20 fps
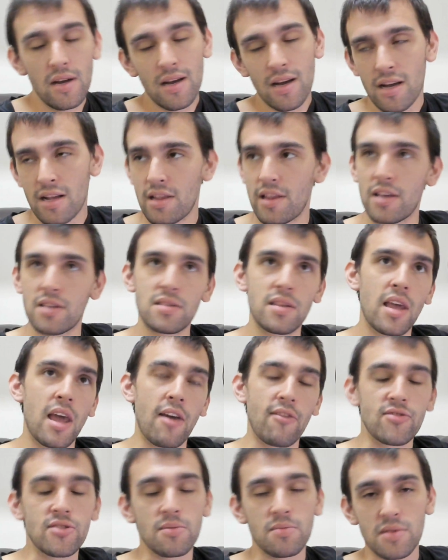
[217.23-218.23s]
Unless they
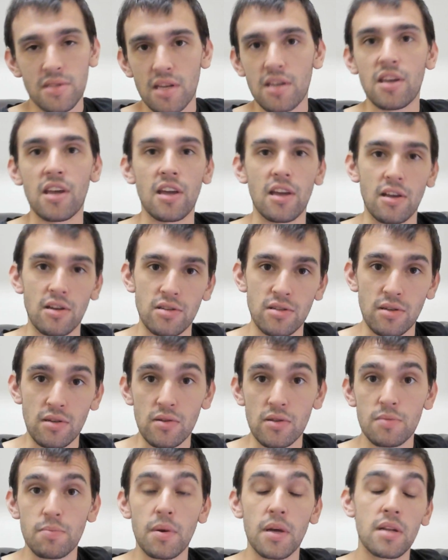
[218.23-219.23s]
have some syncing
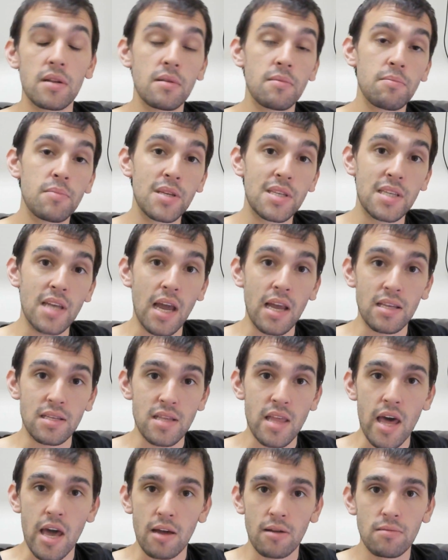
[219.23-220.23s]
issues. But besides
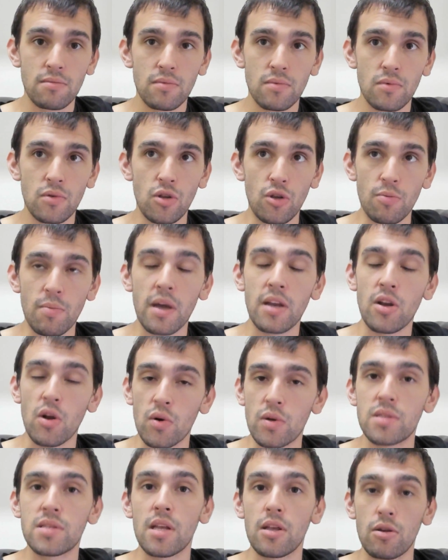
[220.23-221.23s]
that, you might
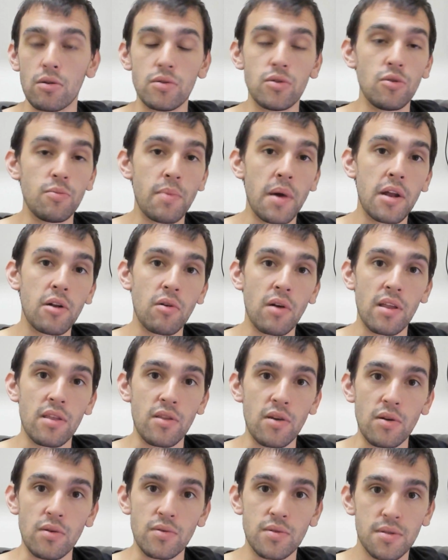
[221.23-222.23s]
notice that you'll do better on
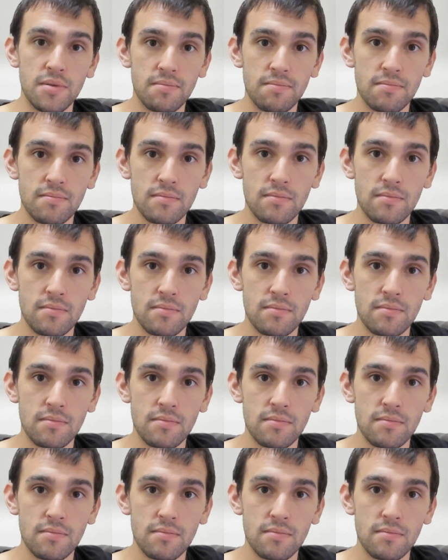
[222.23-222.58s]
those.